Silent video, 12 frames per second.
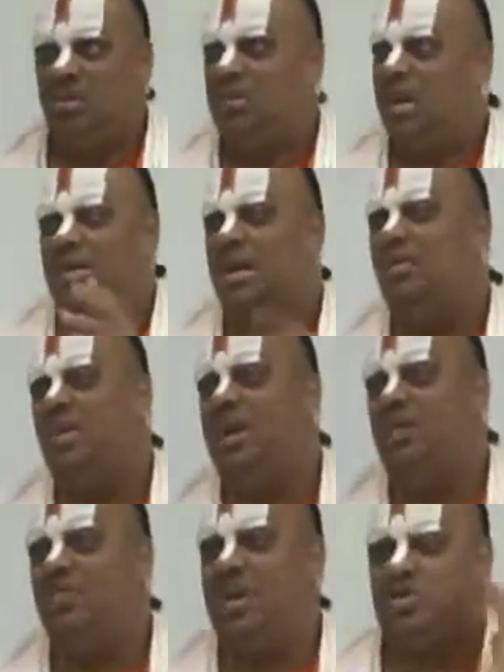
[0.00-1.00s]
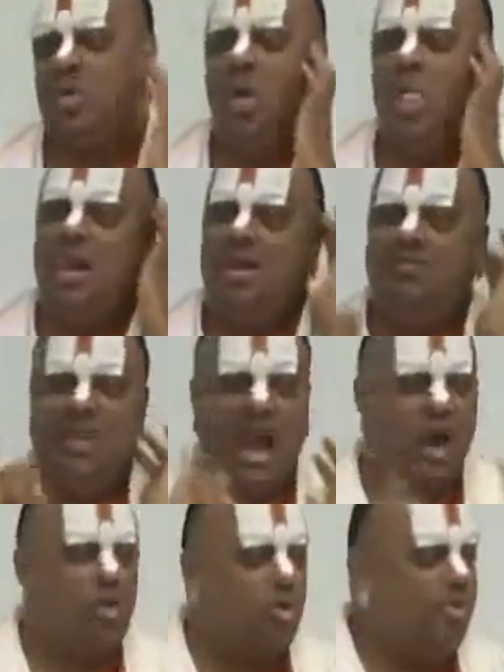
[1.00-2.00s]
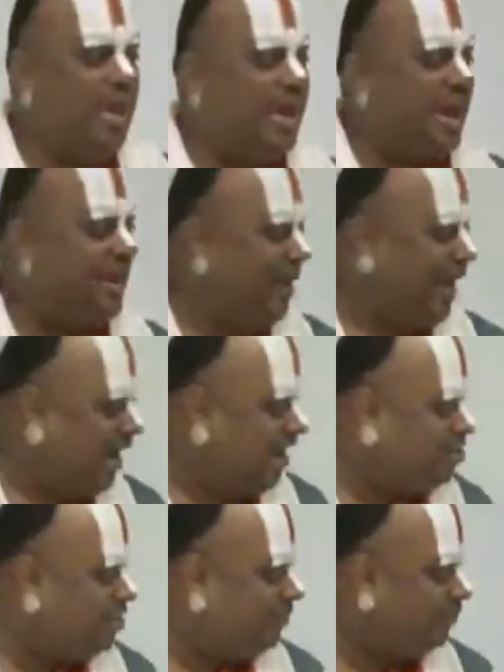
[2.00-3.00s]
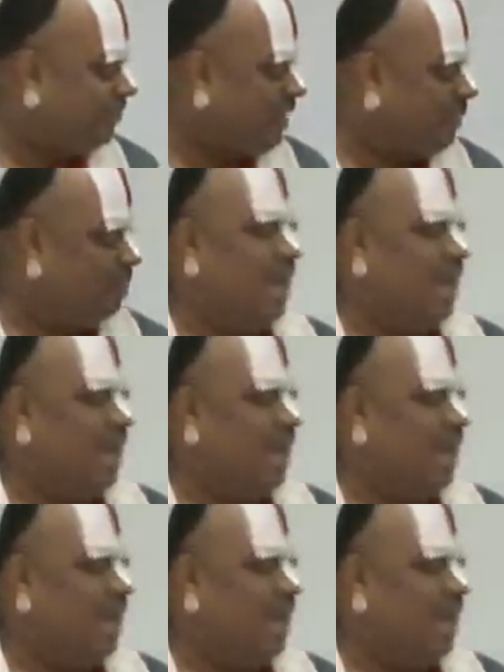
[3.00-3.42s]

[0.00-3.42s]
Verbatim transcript: So this is entirely very different. So we have to make image.